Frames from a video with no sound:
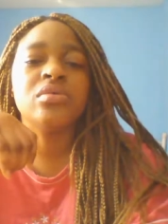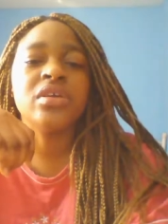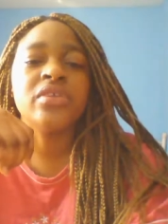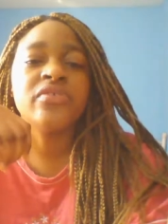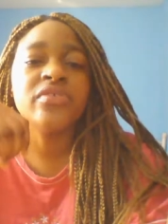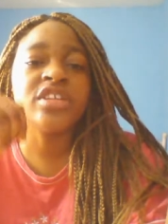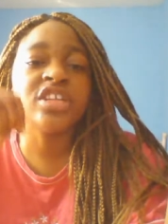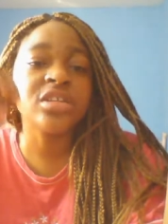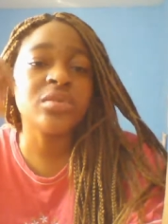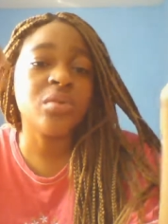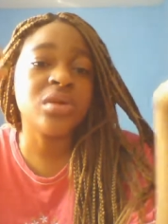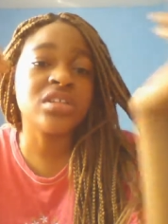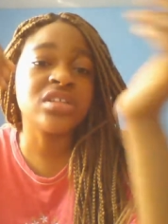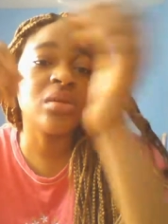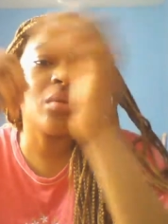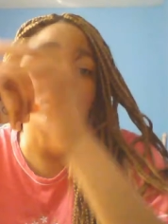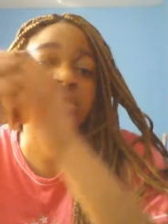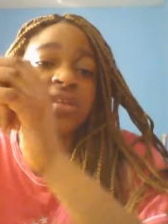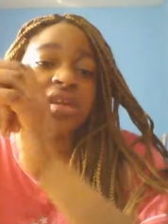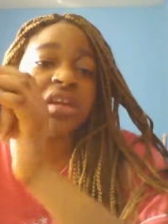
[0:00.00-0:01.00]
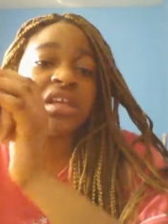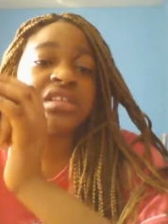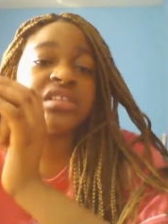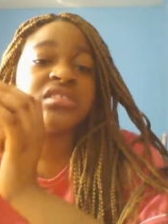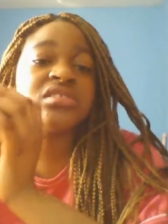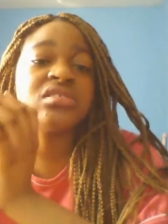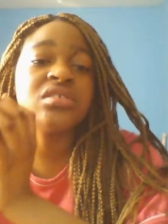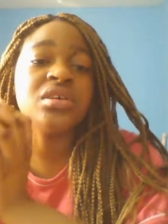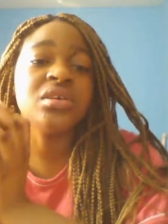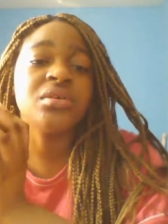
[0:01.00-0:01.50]
if you just want someone to
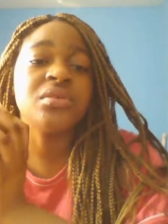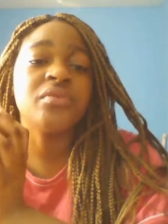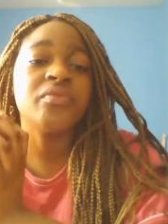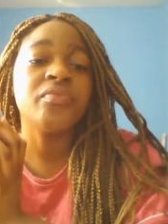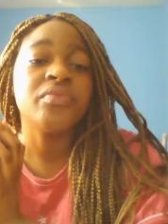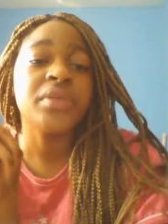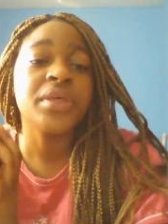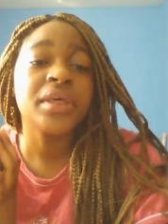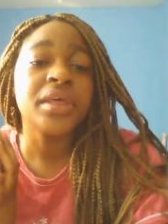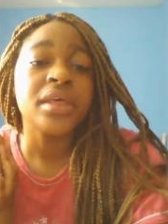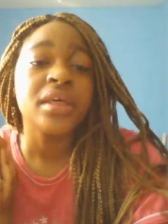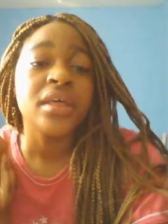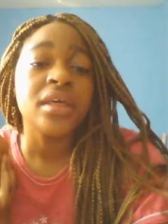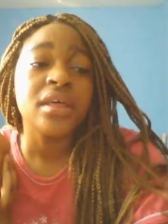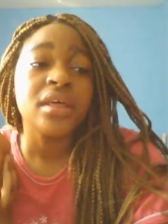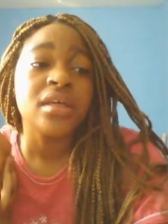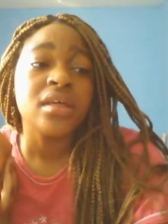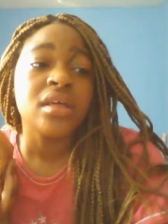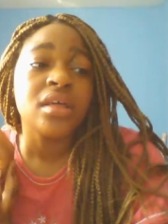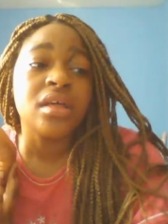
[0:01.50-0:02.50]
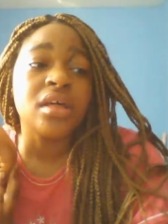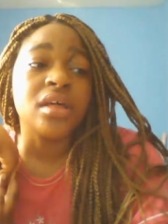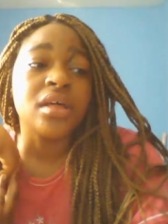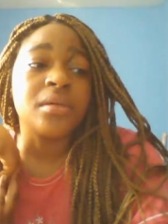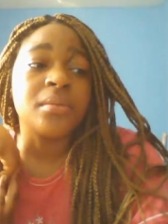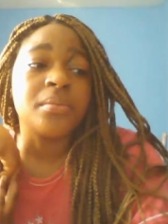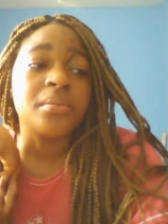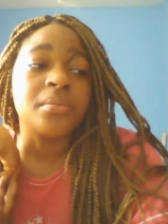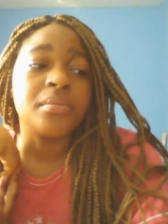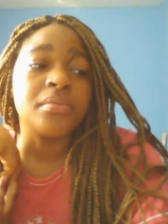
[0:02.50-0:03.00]
listen to you
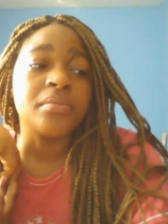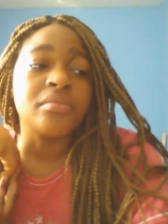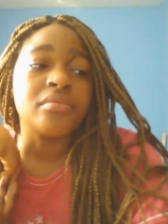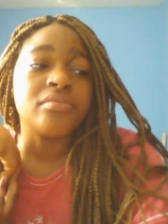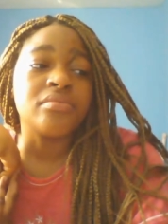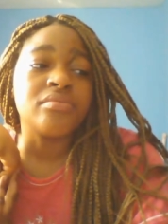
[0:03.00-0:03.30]
um